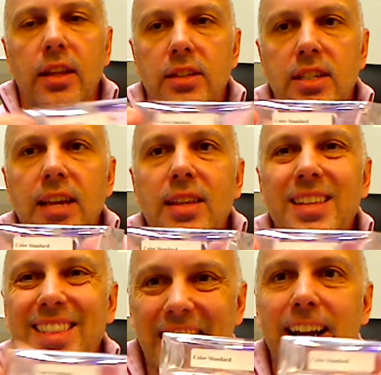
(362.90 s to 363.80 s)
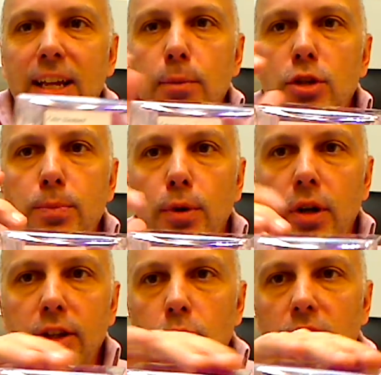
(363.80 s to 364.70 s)
let's say that that image put
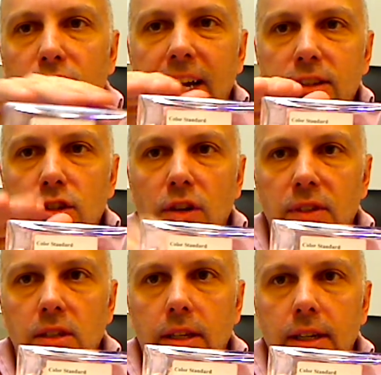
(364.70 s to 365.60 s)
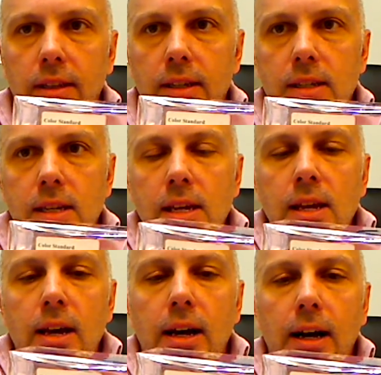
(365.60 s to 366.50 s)
onto a flat surface like this
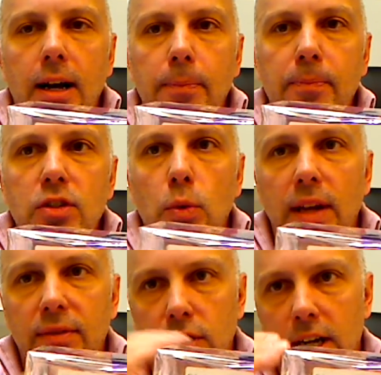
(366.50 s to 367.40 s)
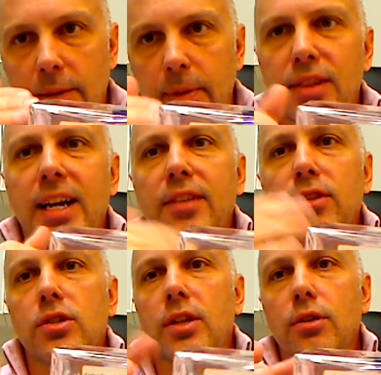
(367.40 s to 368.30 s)
um, so we have to talk about that
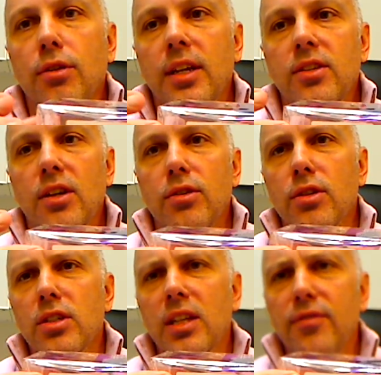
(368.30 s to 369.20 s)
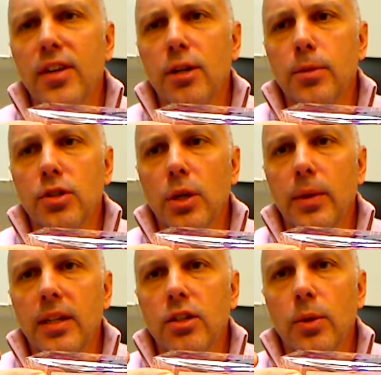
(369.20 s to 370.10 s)
there's other things there so there's a lot of variables
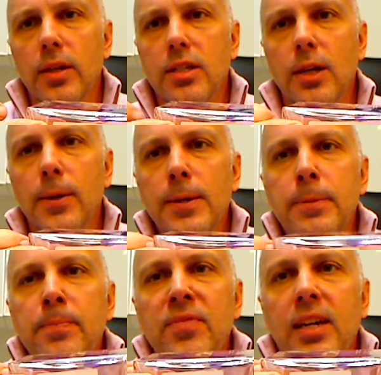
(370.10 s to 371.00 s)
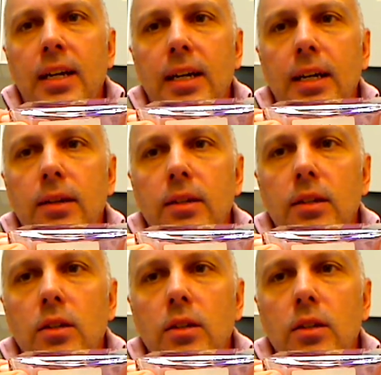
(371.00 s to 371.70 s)
going into it so uh,